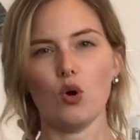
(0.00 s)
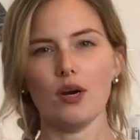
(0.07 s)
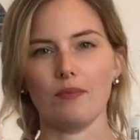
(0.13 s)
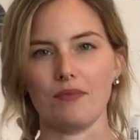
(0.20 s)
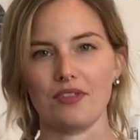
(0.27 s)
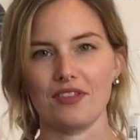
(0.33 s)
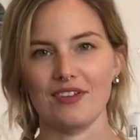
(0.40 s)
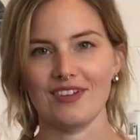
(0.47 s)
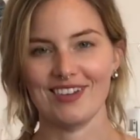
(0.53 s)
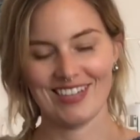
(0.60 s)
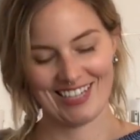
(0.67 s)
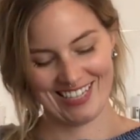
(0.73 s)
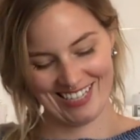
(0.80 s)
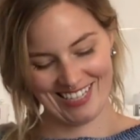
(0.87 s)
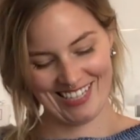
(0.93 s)
warmth.
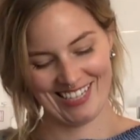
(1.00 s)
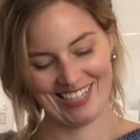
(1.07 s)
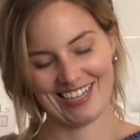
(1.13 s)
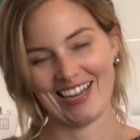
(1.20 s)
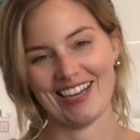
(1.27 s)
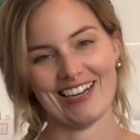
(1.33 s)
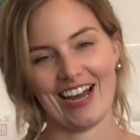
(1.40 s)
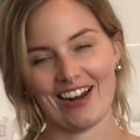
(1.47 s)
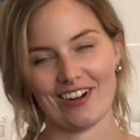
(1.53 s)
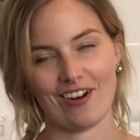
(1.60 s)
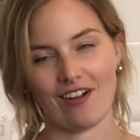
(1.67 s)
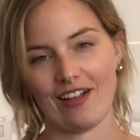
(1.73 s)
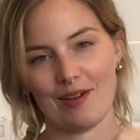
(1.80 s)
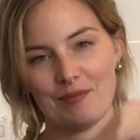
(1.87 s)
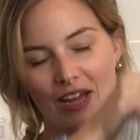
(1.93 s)
Not at
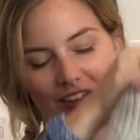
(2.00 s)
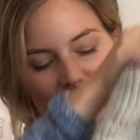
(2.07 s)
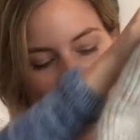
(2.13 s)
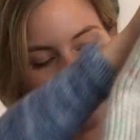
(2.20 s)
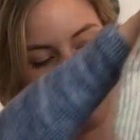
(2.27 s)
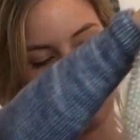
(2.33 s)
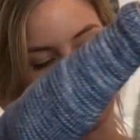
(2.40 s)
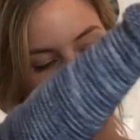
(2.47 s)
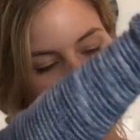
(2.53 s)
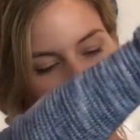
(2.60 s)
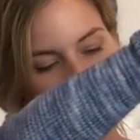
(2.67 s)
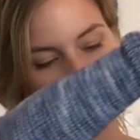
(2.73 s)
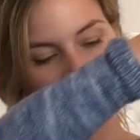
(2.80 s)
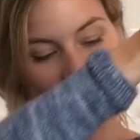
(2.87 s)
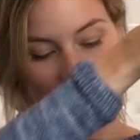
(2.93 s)
all. I'm not
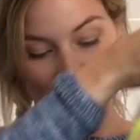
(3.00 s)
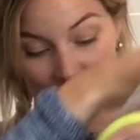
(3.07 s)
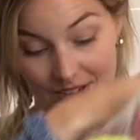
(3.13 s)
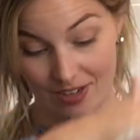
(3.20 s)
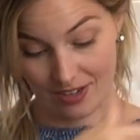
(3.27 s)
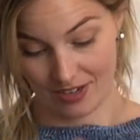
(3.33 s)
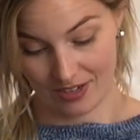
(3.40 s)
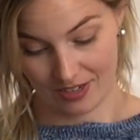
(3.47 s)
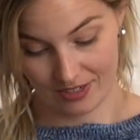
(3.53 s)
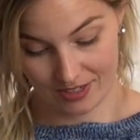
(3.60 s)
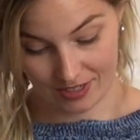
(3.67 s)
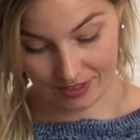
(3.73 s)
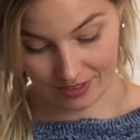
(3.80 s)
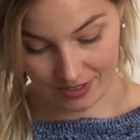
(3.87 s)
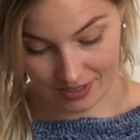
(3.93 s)
that
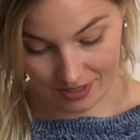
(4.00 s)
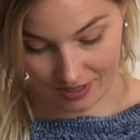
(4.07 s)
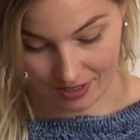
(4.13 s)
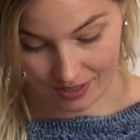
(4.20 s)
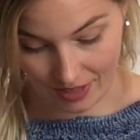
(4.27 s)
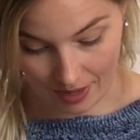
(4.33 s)
silly to think